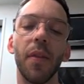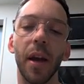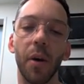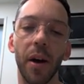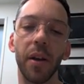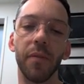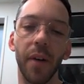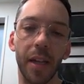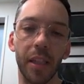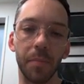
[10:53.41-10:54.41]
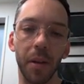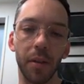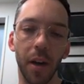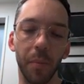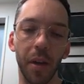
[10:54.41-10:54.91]
they're quite advanced by the
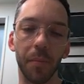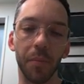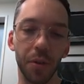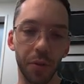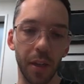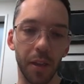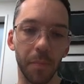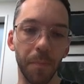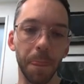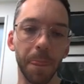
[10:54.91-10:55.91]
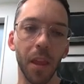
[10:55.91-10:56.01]
time we come to treat them.